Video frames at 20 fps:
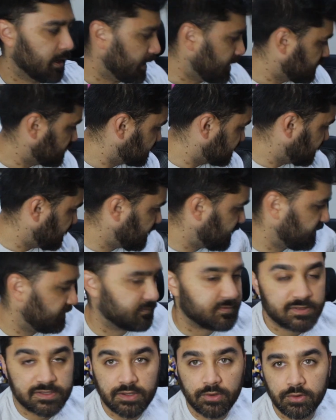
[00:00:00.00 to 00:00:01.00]
I also have
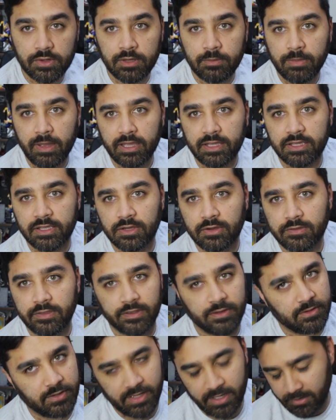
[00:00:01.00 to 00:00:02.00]
Sony back here that
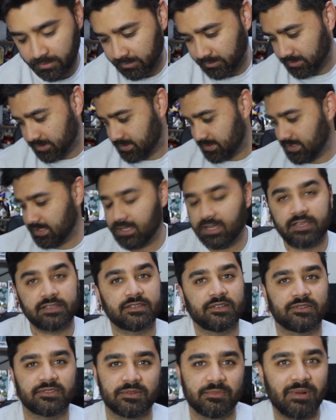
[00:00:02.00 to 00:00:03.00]
you can't really see because
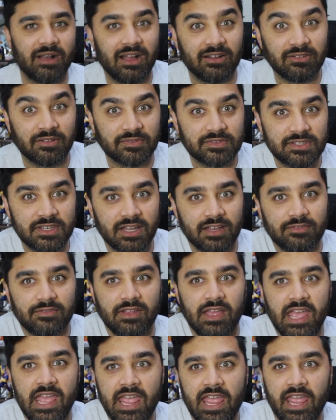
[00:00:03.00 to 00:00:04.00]
there's a pile of stuff.
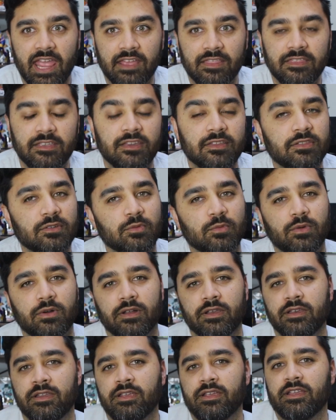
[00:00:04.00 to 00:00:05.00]
And the other
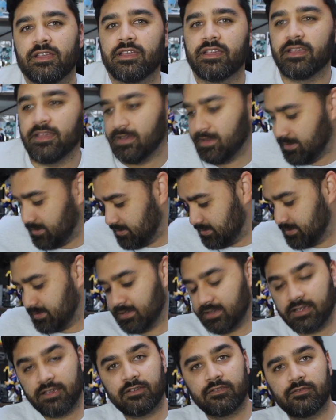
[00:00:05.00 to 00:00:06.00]
one is
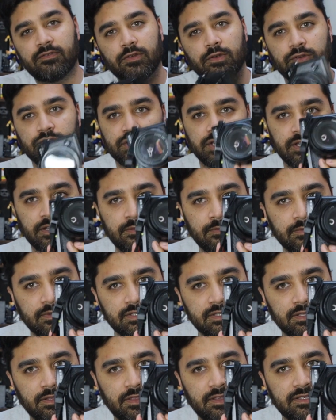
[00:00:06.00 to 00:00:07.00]
Fuji.
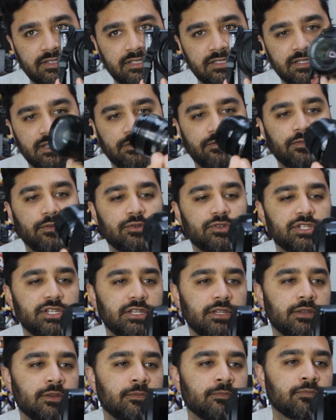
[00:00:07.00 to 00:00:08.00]
So this is the
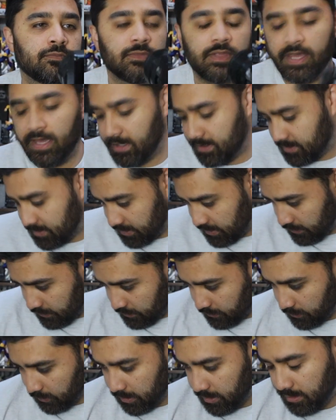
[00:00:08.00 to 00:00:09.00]
Fuji
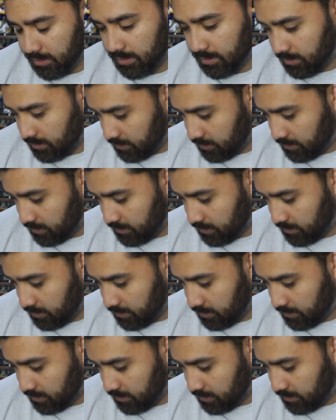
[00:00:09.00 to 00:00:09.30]
X-E3.